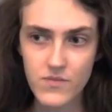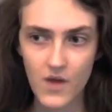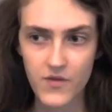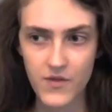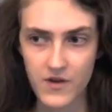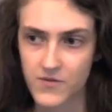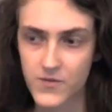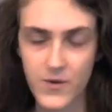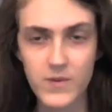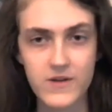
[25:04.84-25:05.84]
the
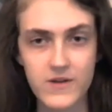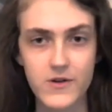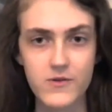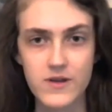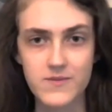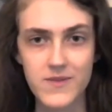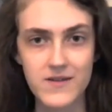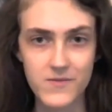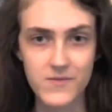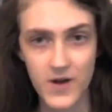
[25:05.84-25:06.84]
filmmaker who had
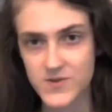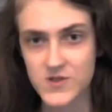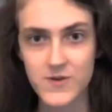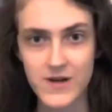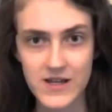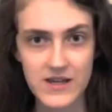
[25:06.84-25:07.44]
made Rob Stewart.